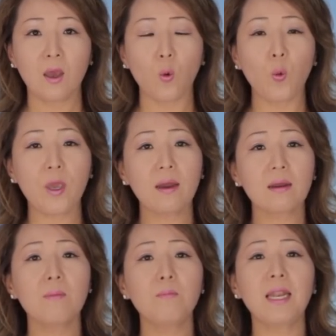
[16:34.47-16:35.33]
We
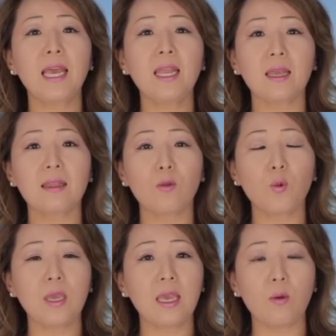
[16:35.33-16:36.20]
are complaining that
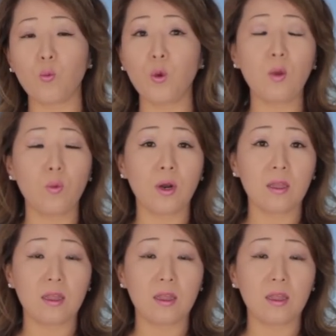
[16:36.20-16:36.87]
we were